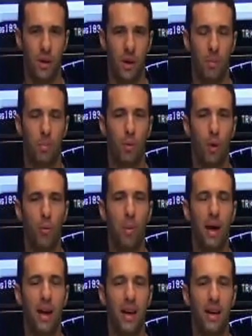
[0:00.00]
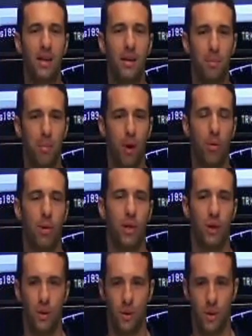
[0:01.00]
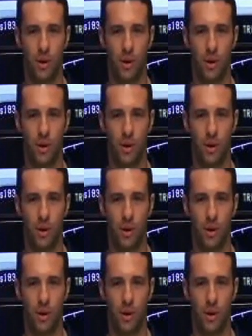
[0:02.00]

a propane barbecue.